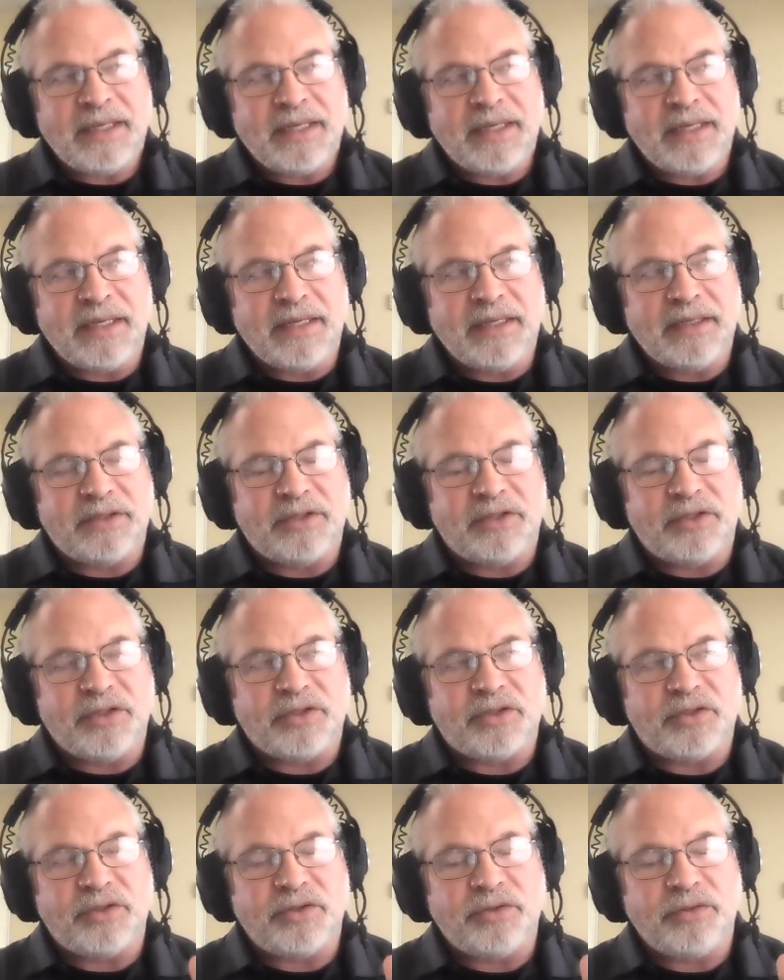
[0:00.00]
It is
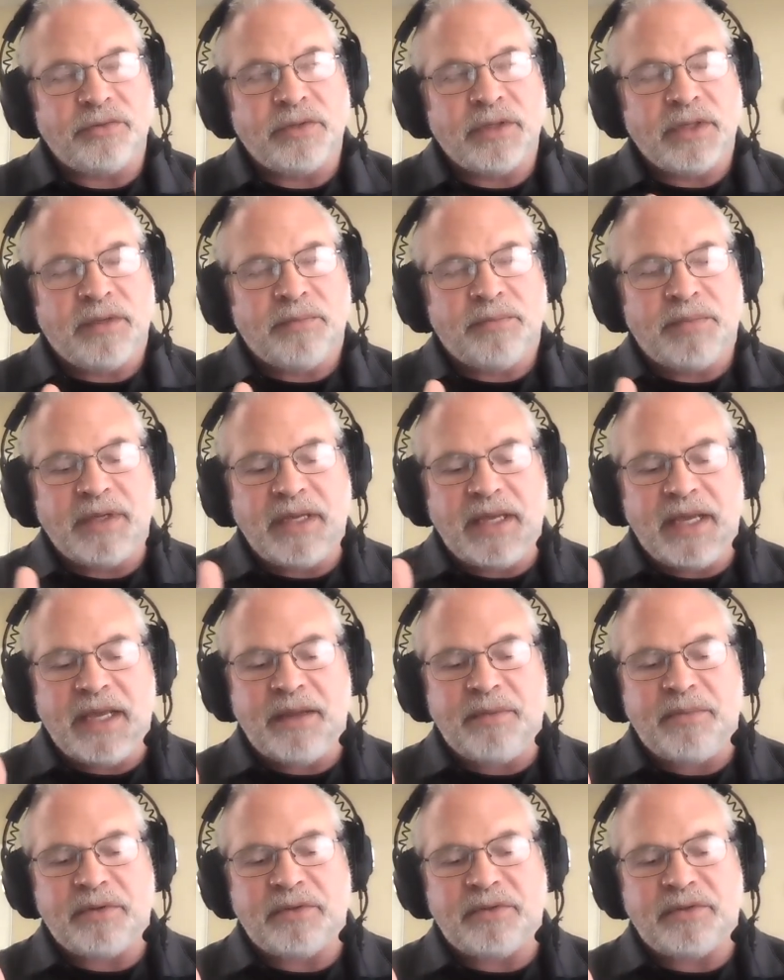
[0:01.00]
just to be
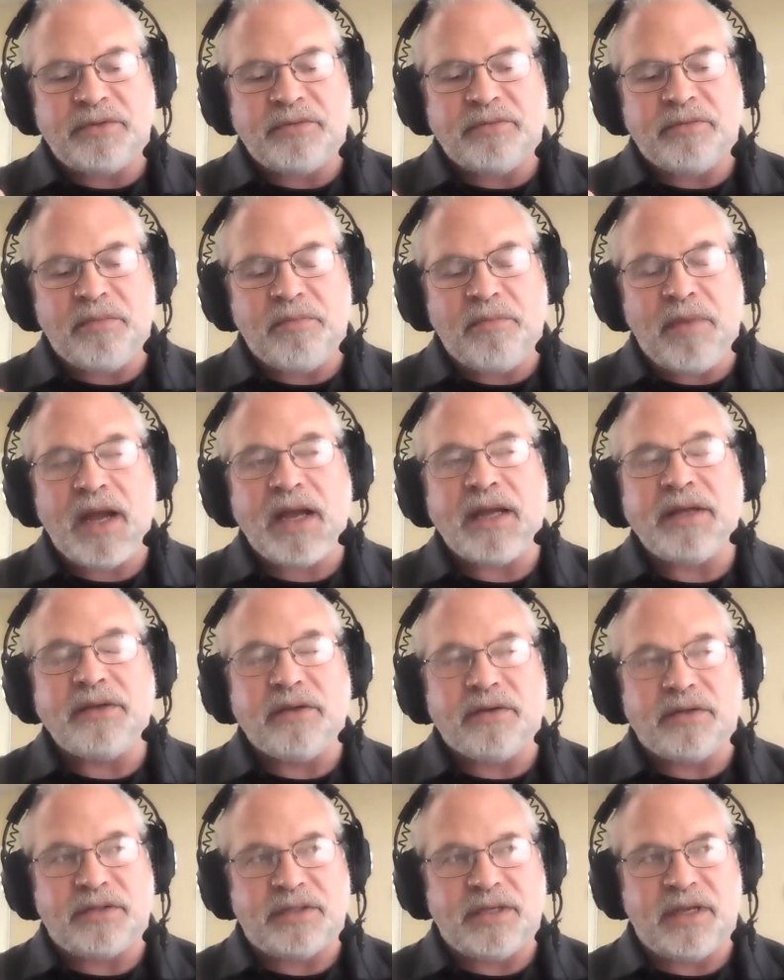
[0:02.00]
able to remind
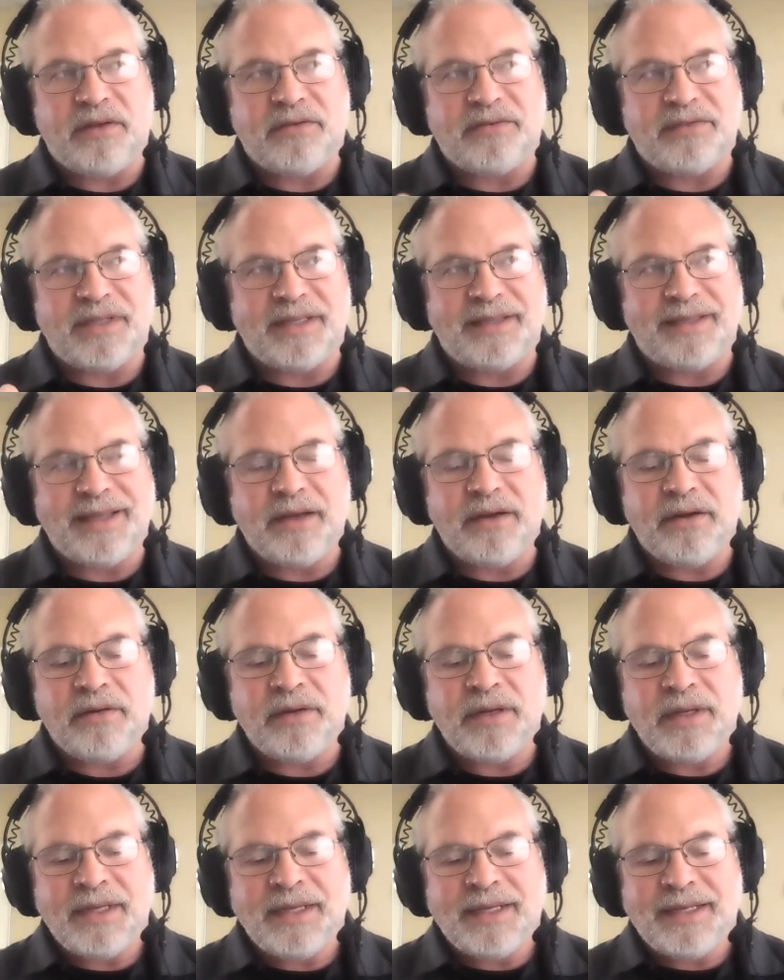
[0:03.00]
ourselves that there
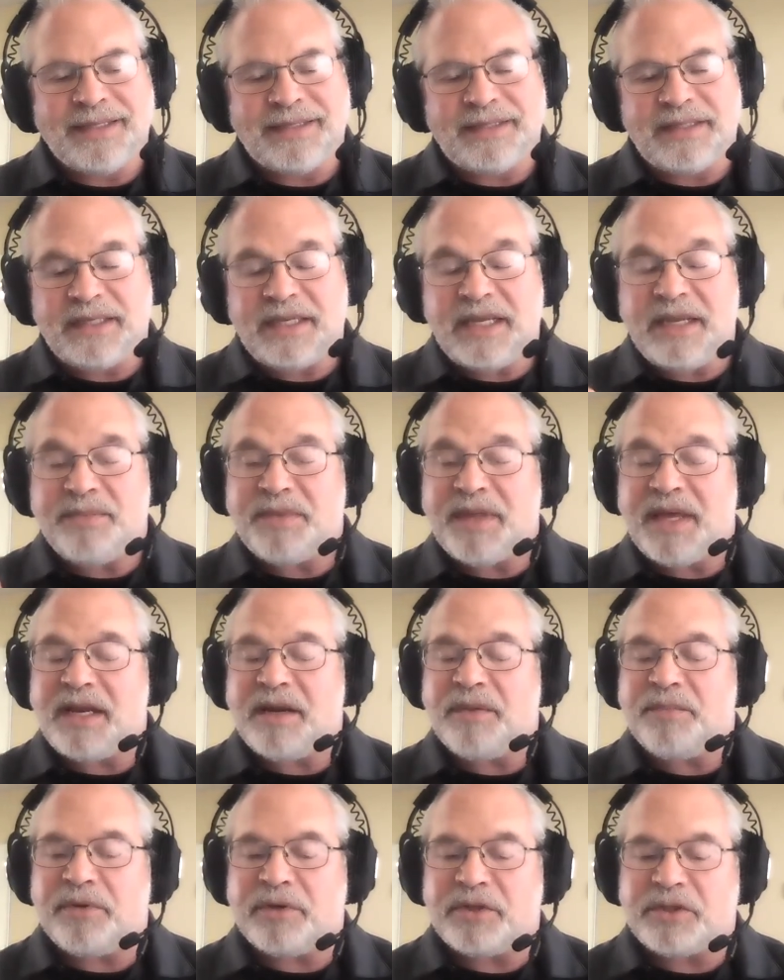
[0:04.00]
is to keep that
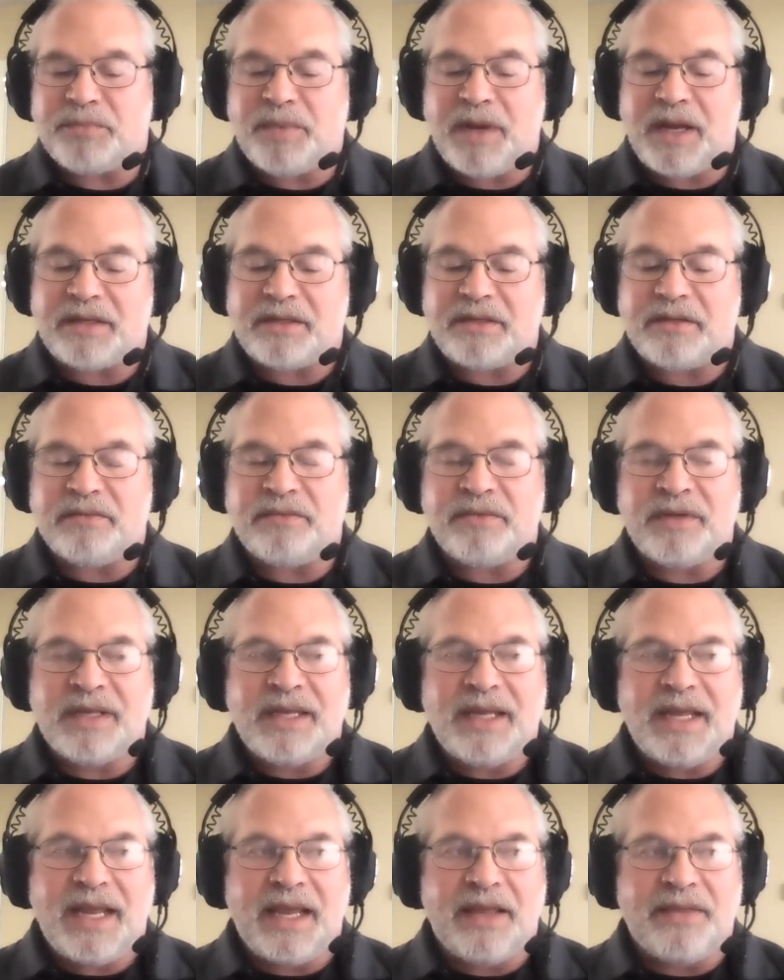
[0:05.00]
in perspective,
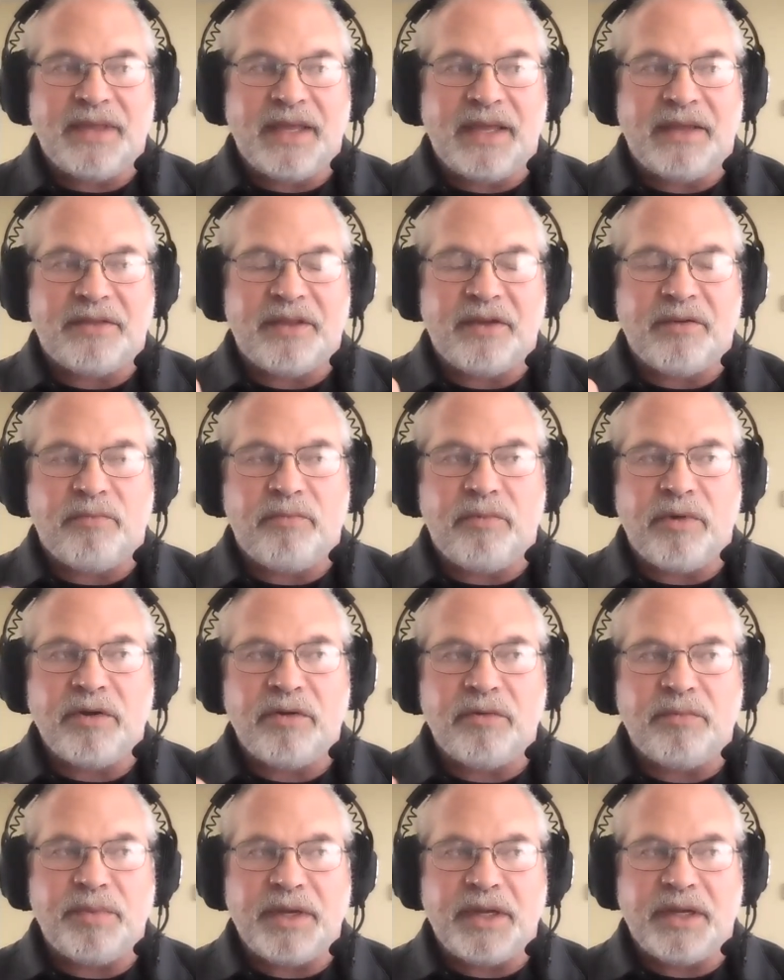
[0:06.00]
and that there
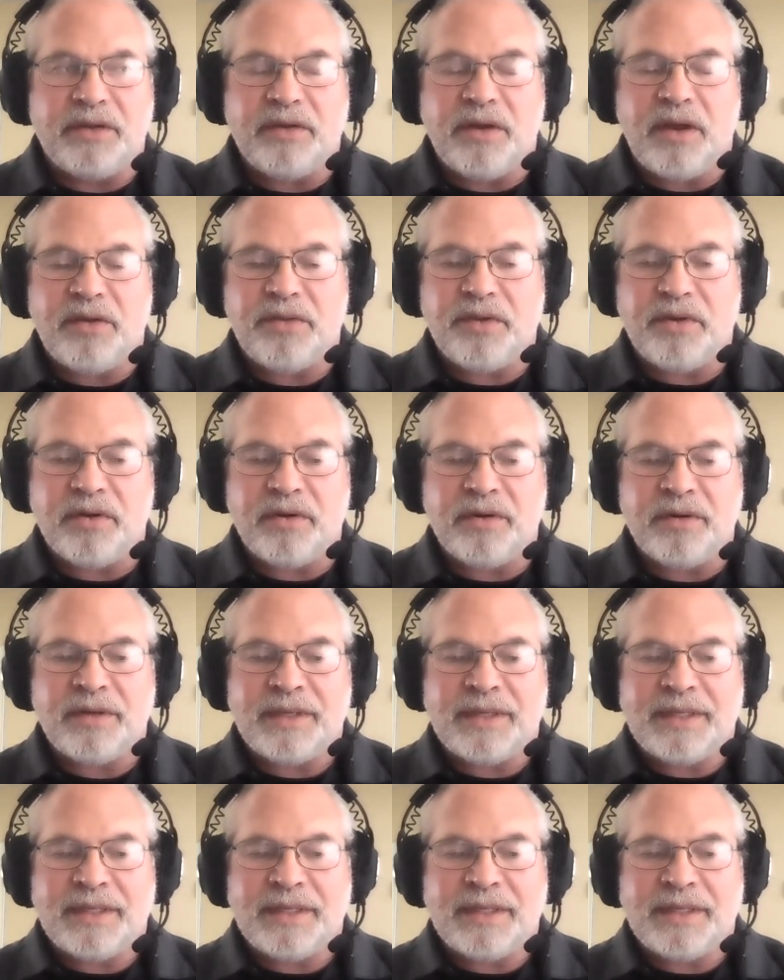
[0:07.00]
will be another